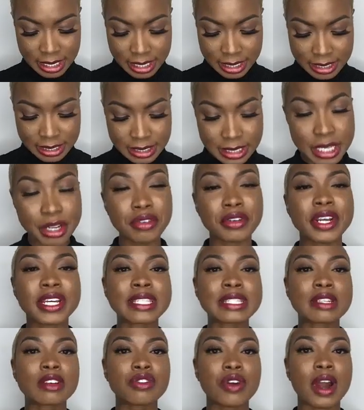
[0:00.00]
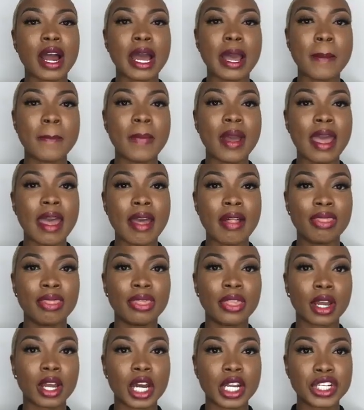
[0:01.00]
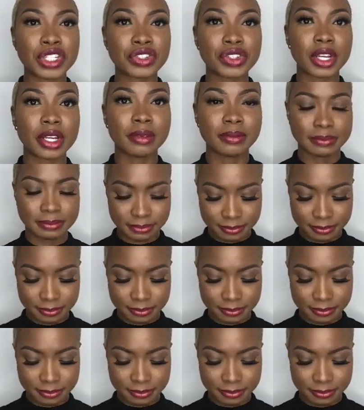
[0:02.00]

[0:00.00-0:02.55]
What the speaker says: serious crime in the country.